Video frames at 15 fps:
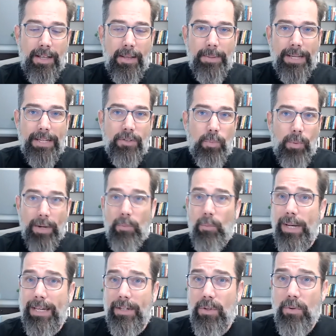Because when
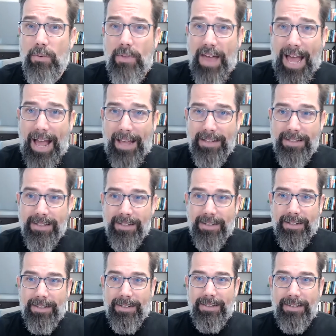we do that,
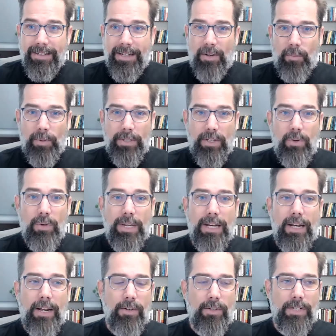and when you can
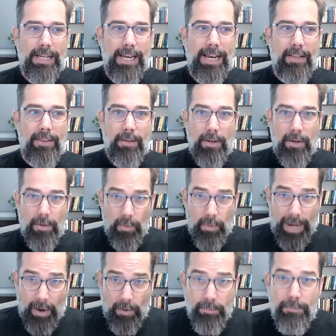understand
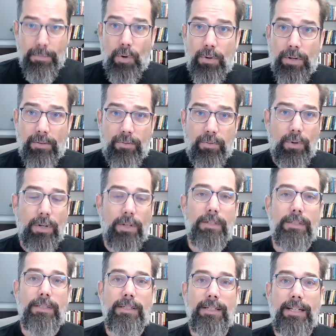how motive
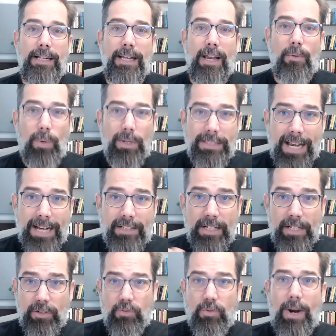works and what's
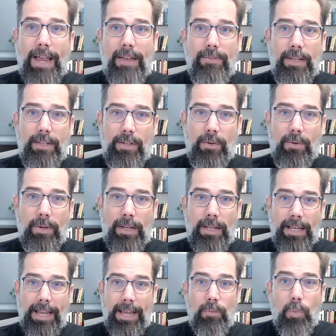actually driving you
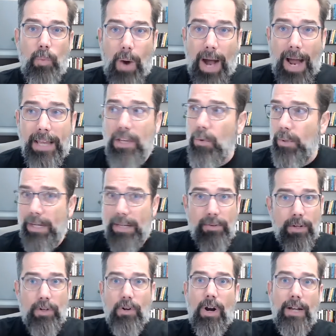and why you would
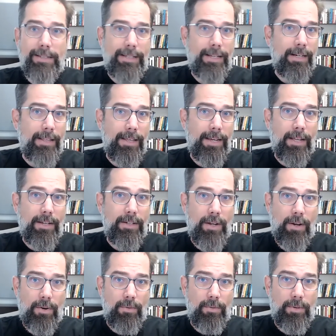even cross into the
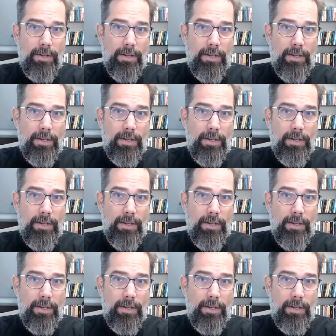unknown,